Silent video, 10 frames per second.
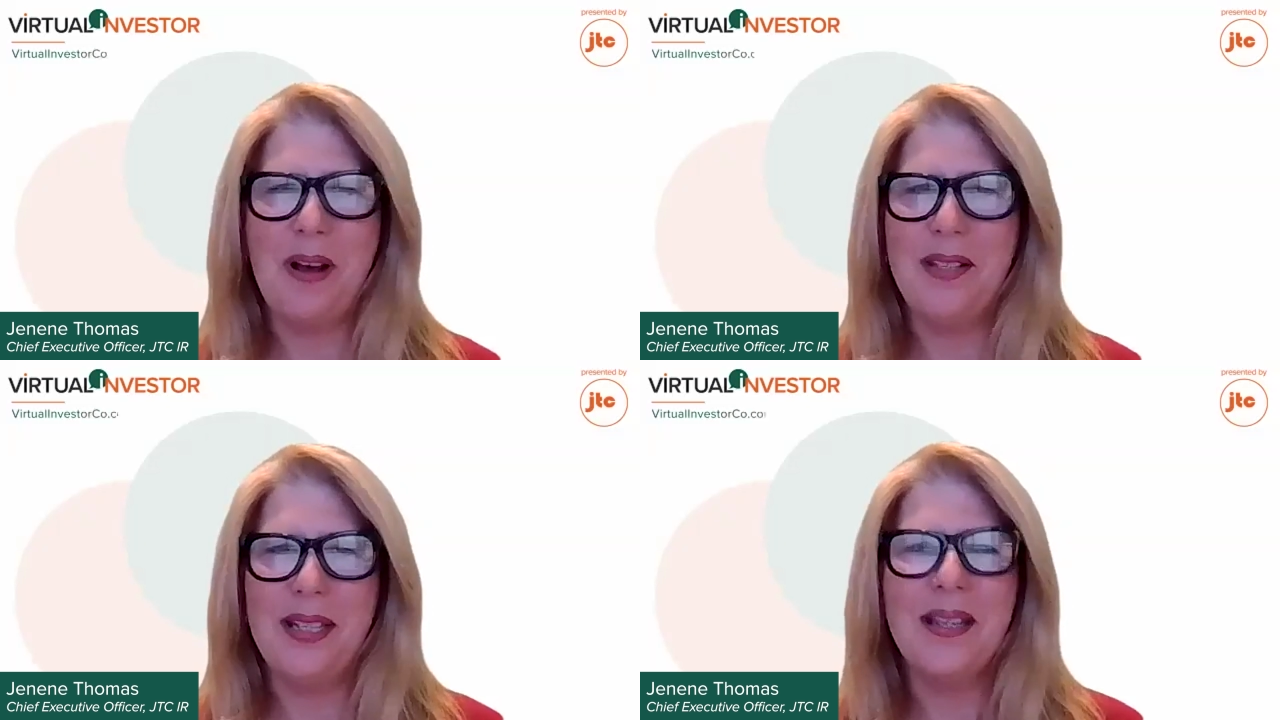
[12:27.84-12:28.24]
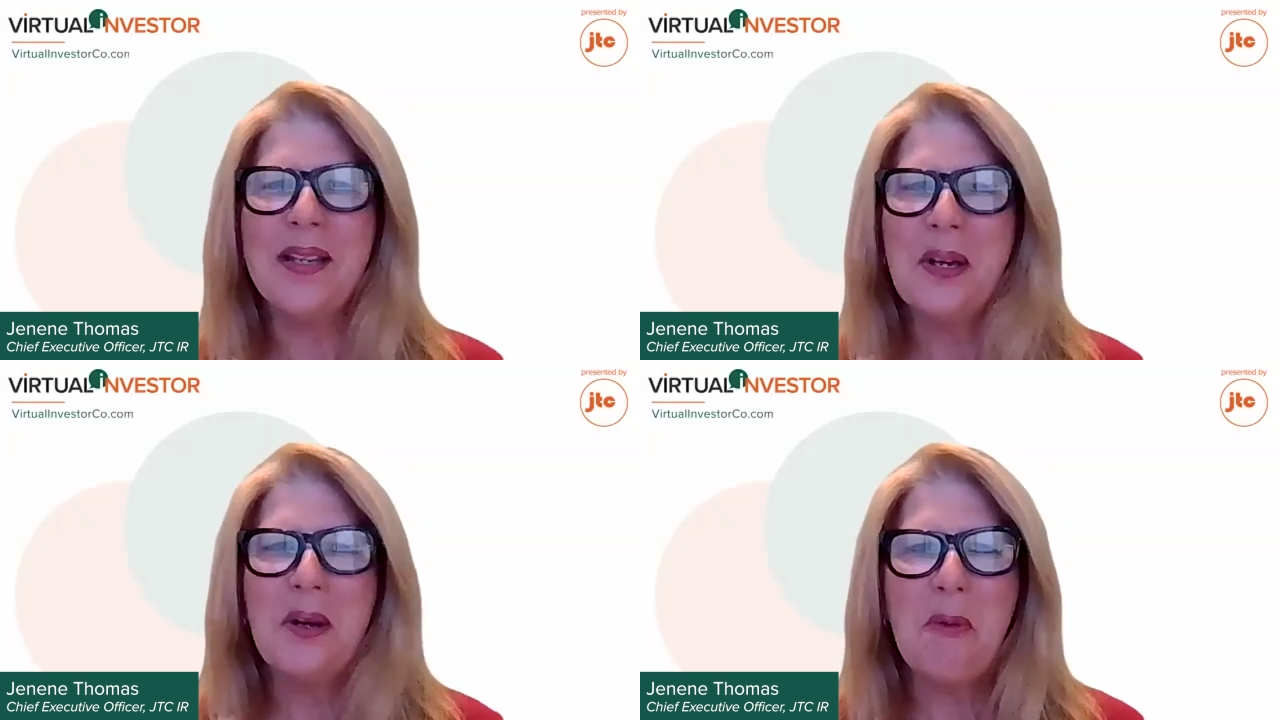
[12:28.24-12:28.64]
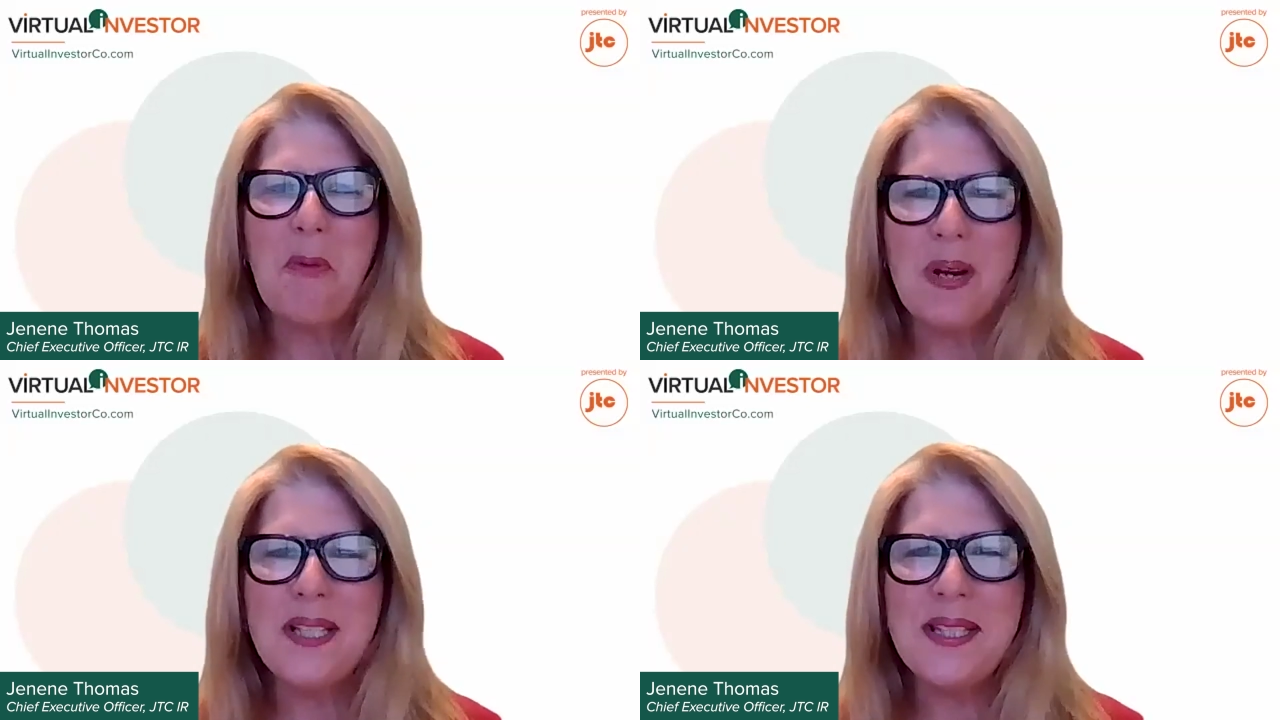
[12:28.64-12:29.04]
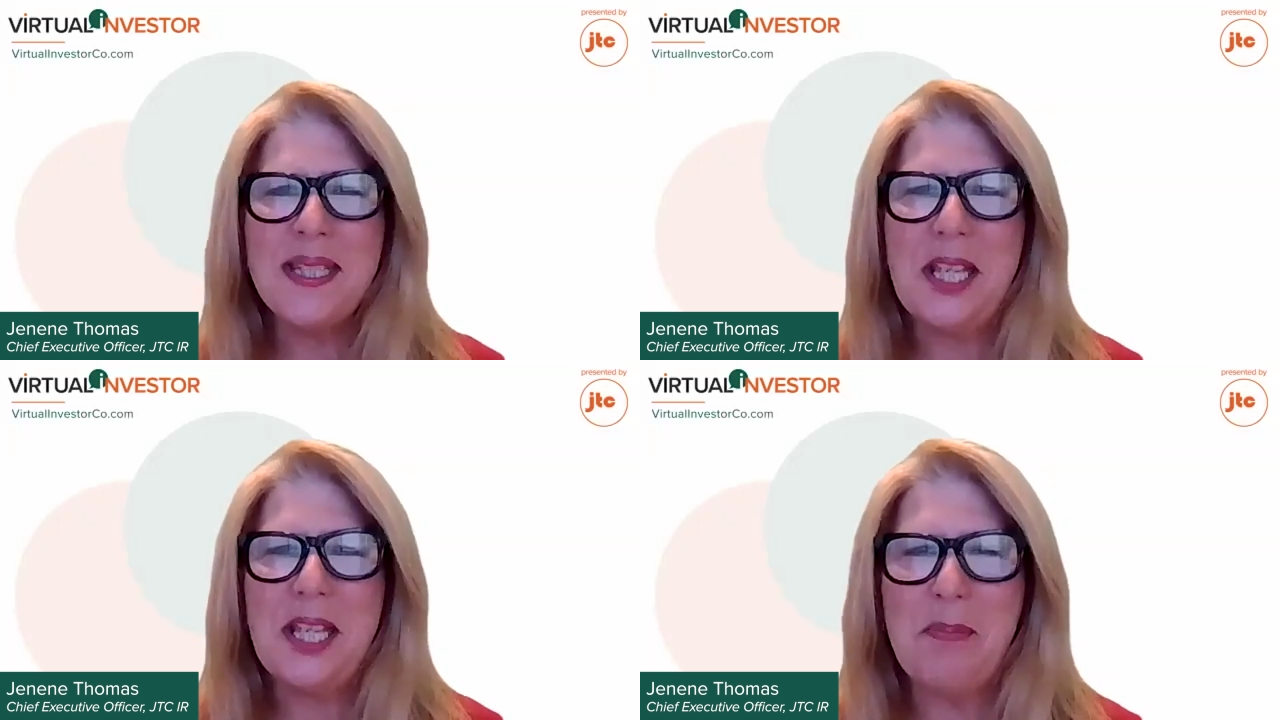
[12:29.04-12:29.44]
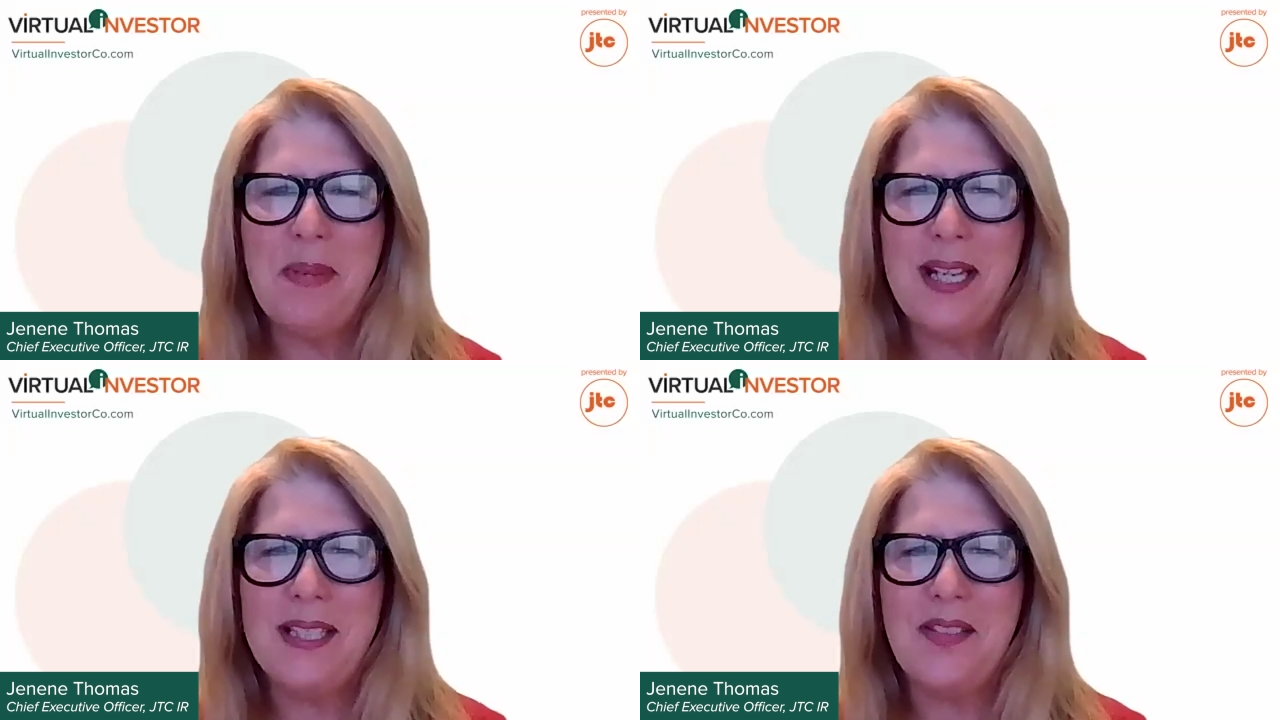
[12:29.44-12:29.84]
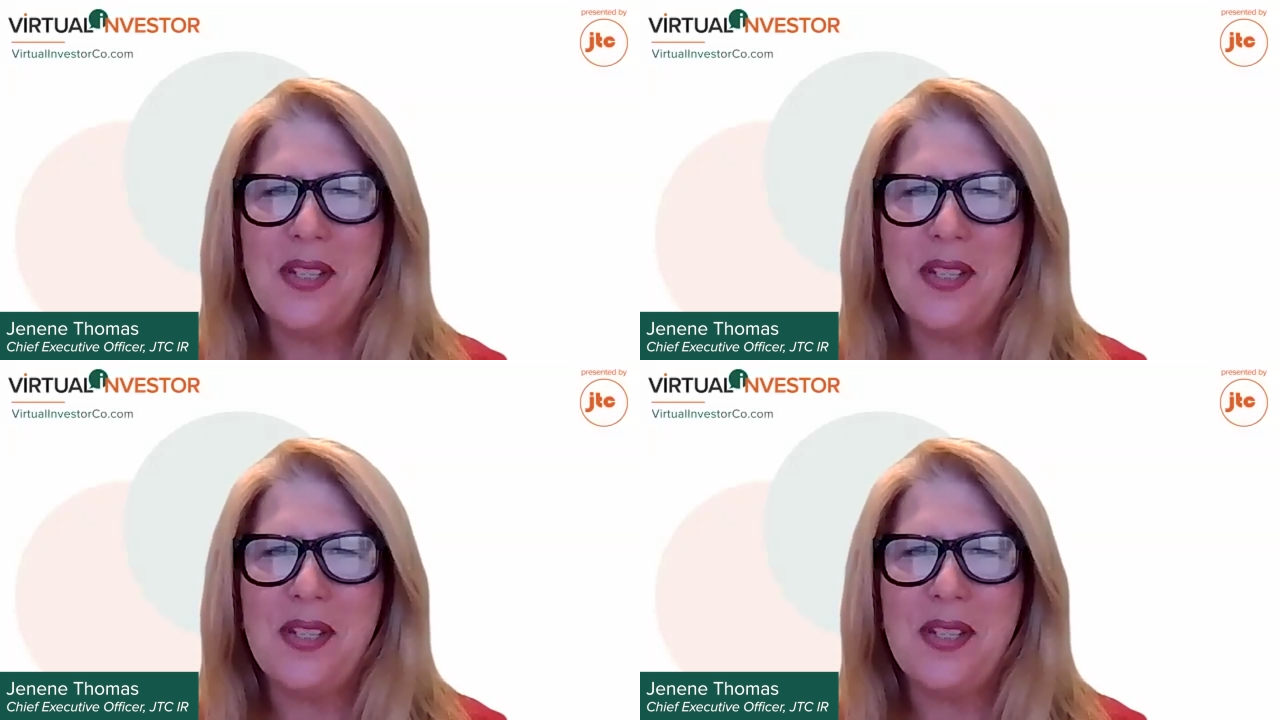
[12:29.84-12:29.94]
Wally. What's the impact